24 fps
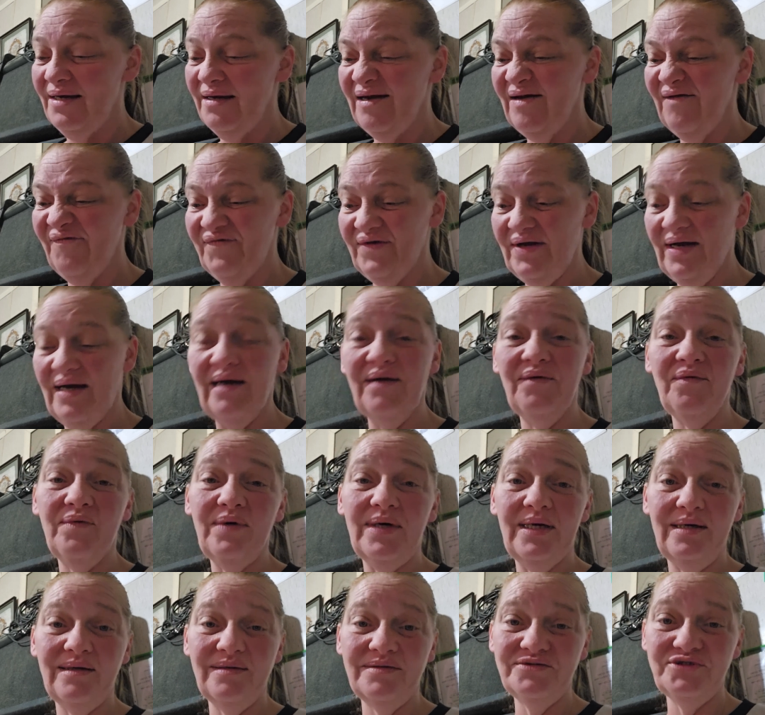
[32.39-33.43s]
If not,
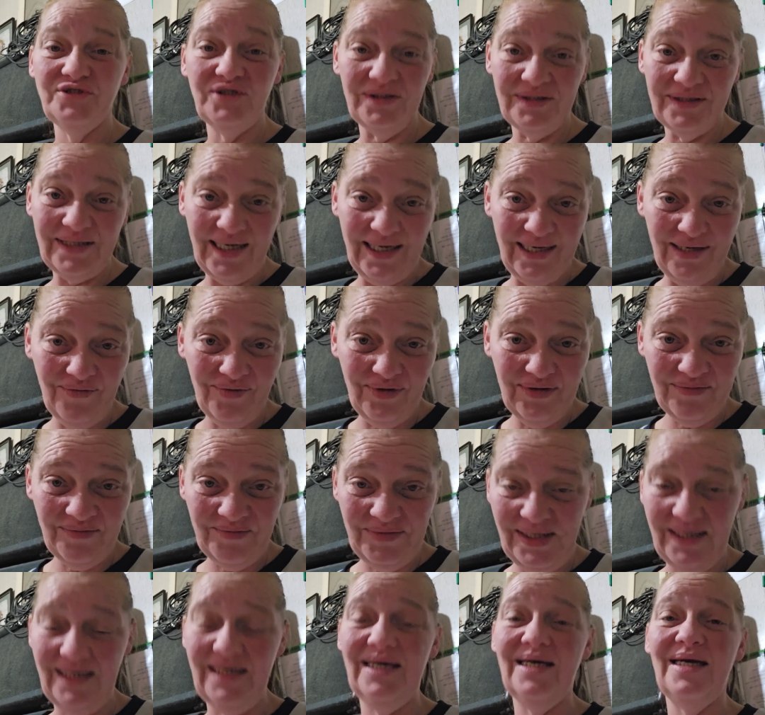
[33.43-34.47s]
well, just hang with
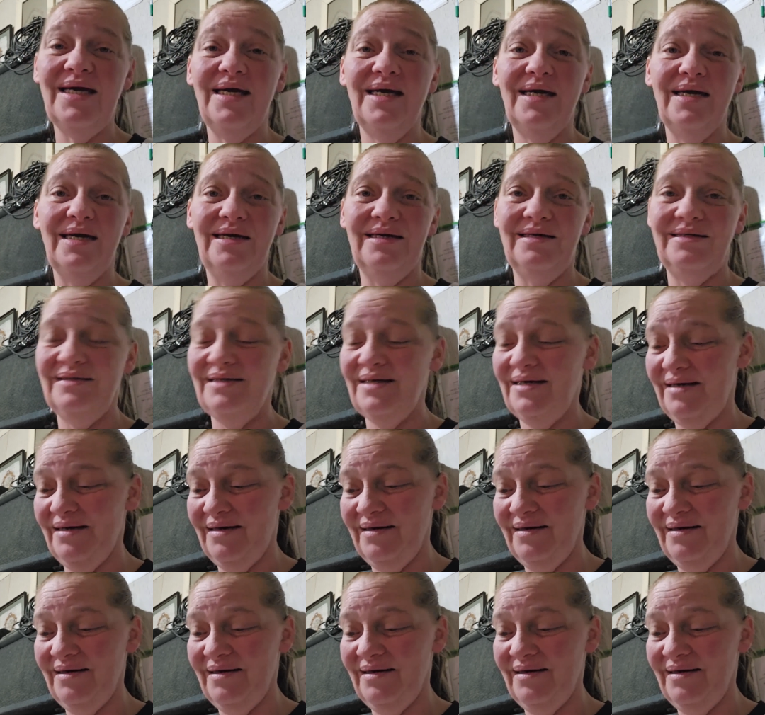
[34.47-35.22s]
me and